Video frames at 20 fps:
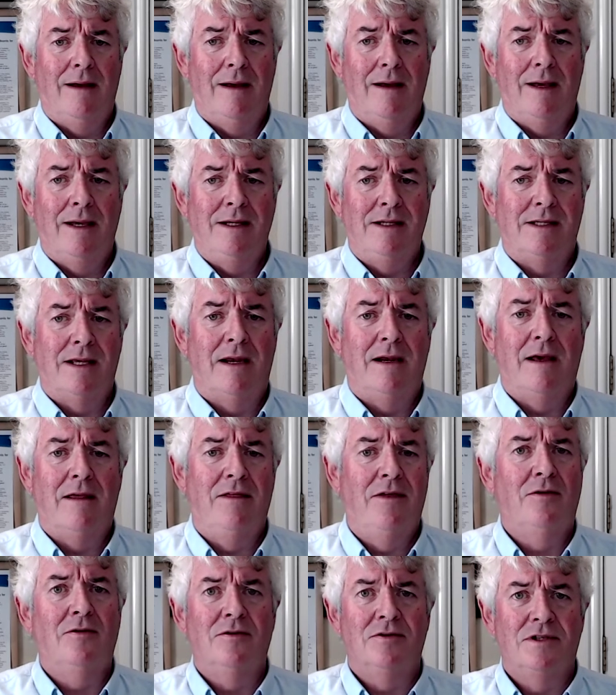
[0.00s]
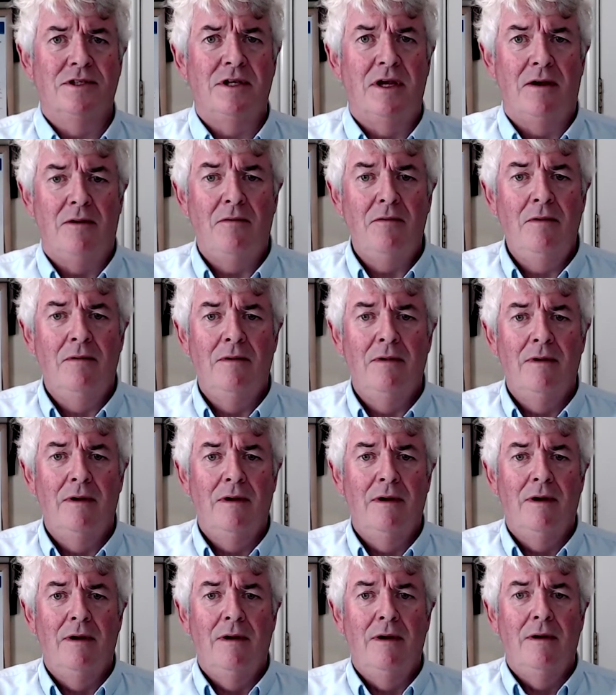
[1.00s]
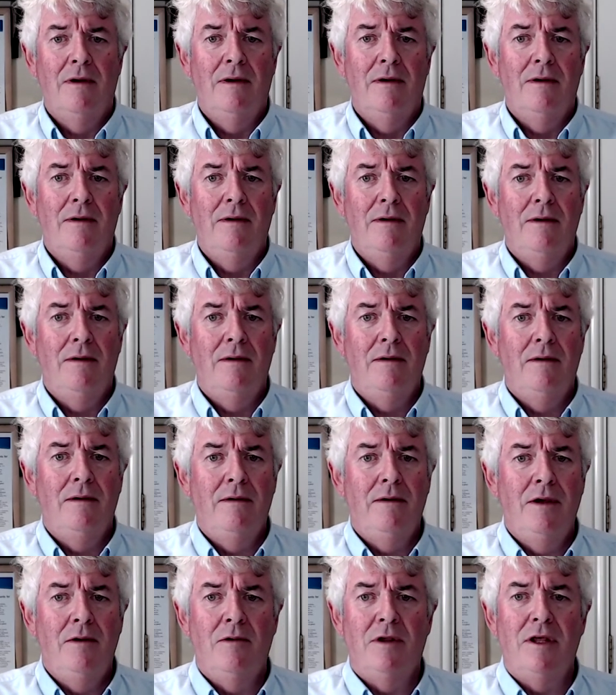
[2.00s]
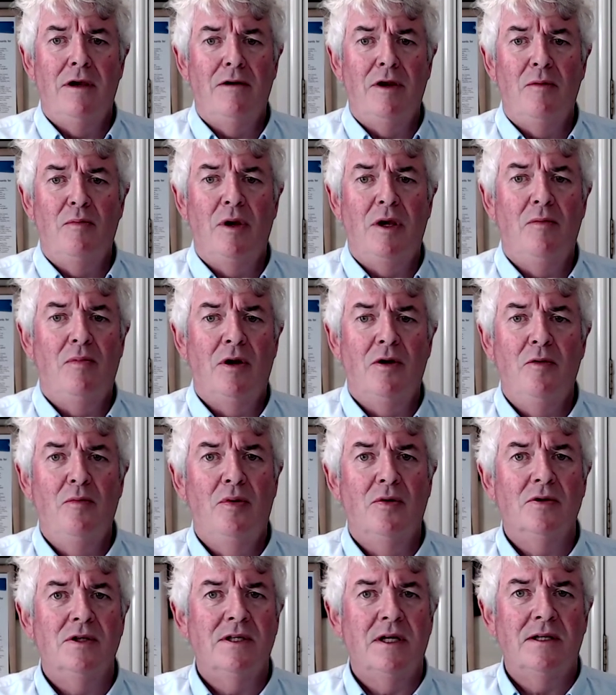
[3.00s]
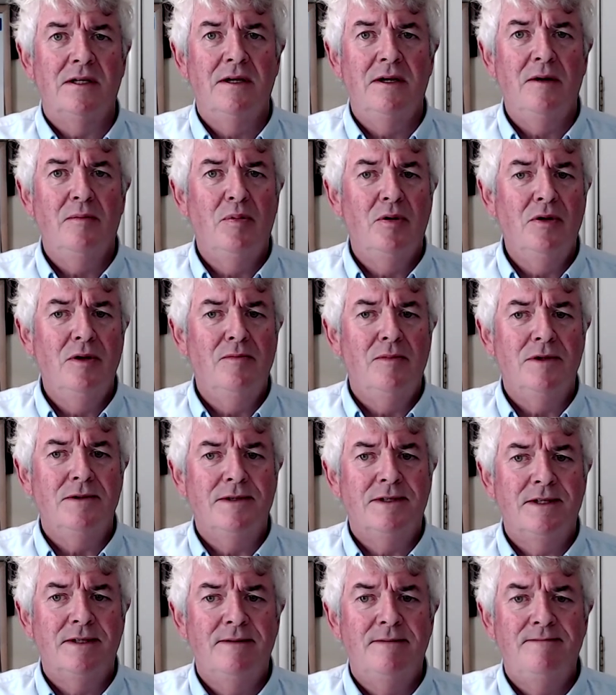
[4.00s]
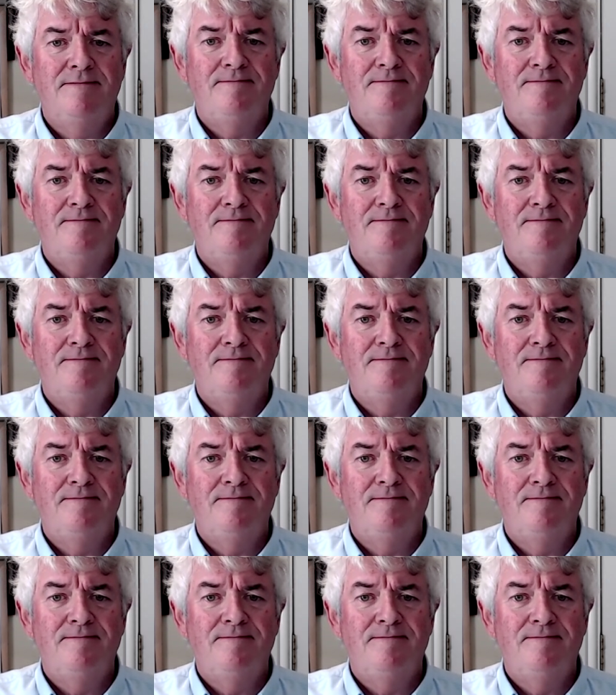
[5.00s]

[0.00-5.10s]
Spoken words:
he said, "I thought so. You are the only people who book Saturday appointments."